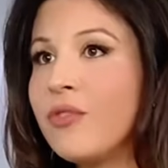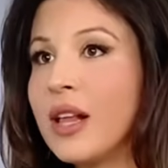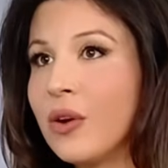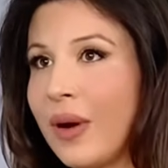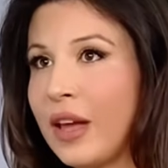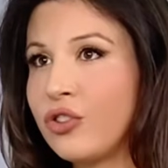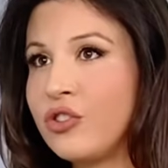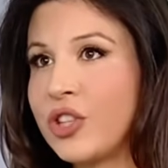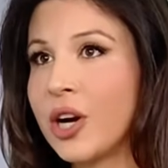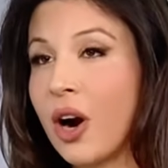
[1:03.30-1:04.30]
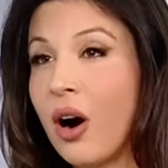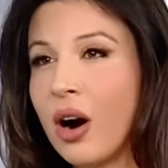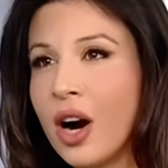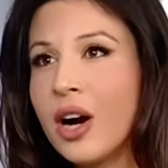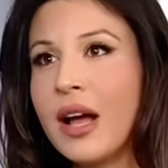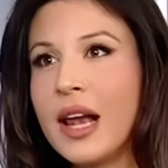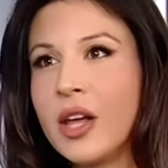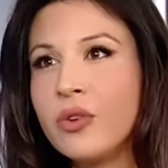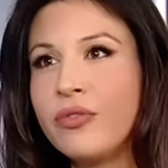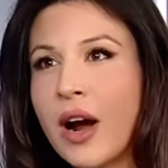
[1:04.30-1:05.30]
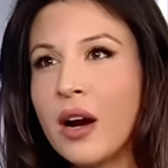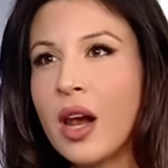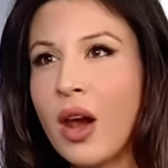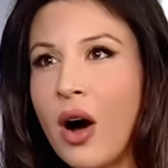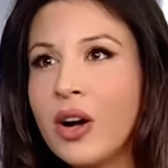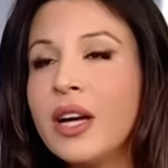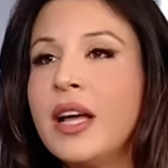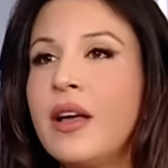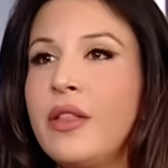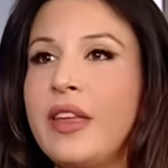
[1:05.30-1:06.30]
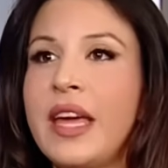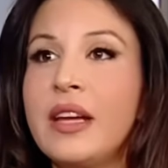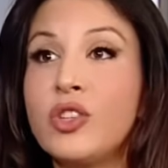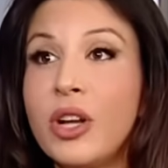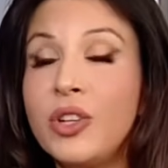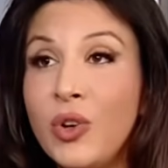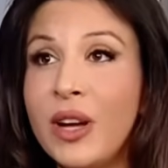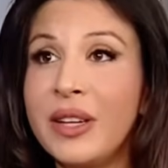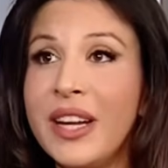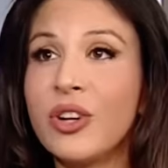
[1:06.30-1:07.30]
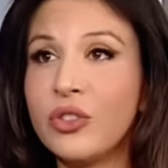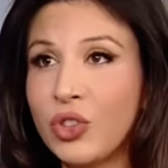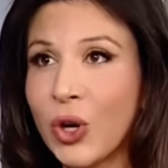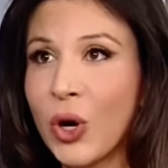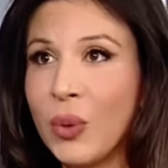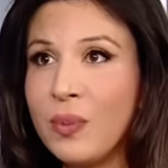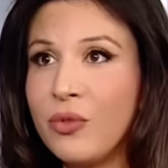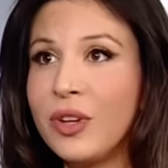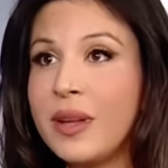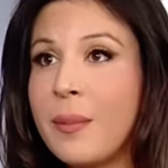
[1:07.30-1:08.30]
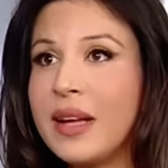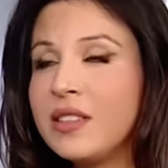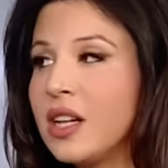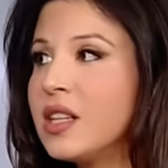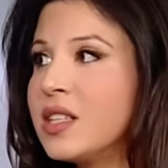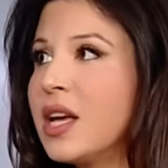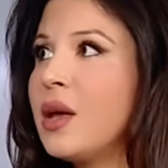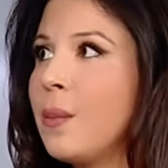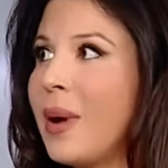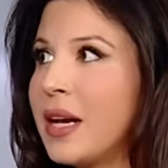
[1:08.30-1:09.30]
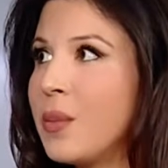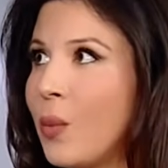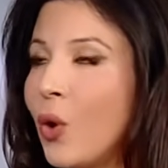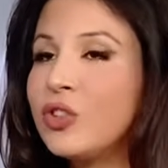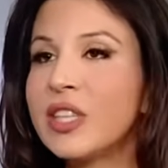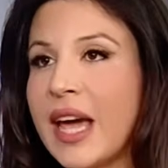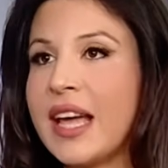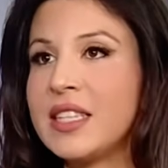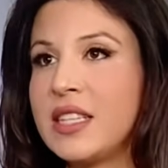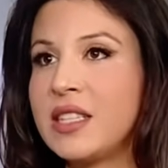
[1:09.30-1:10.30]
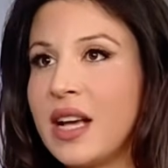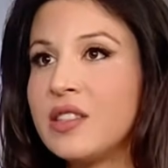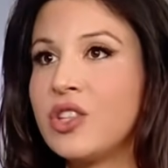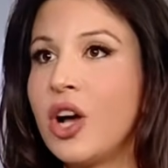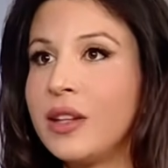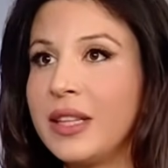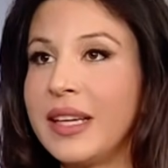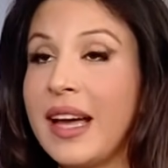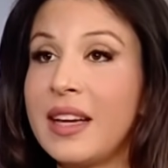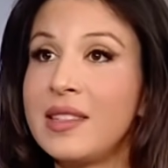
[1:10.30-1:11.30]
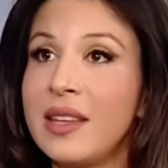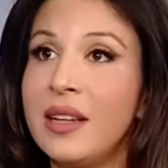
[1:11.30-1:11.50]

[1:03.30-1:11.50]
valuations that are a little far along the near-term fundamentals, but in most cases, that's not the case. And